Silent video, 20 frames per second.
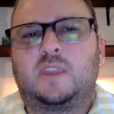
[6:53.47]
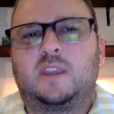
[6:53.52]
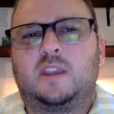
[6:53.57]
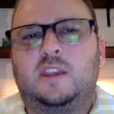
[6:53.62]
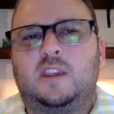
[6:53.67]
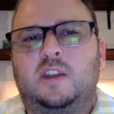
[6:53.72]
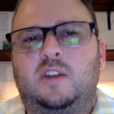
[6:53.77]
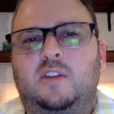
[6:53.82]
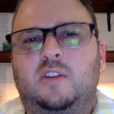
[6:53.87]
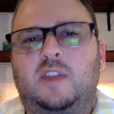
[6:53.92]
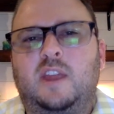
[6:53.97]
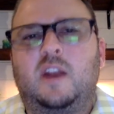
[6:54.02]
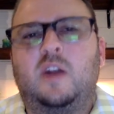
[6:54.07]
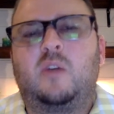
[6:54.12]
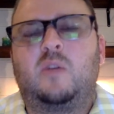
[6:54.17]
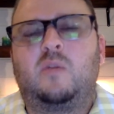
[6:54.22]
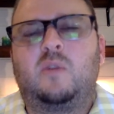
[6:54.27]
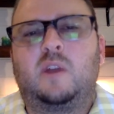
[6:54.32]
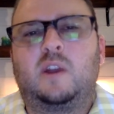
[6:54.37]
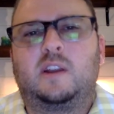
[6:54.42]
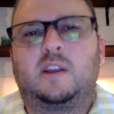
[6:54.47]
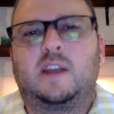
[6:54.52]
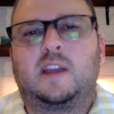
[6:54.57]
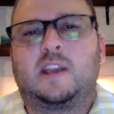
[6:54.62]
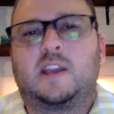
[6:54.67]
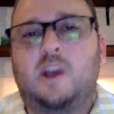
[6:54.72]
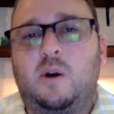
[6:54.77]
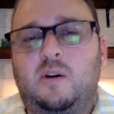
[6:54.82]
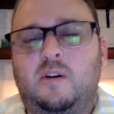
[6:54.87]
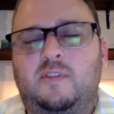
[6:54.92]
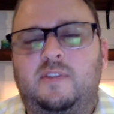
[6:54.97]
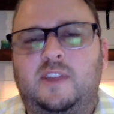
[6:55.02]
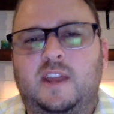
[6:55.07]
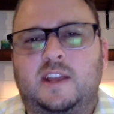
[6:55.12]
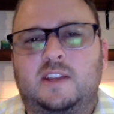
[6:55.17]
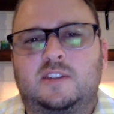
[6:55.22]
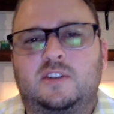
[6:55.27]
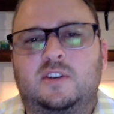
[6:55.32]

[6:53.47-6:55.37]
they don't want to let go of things.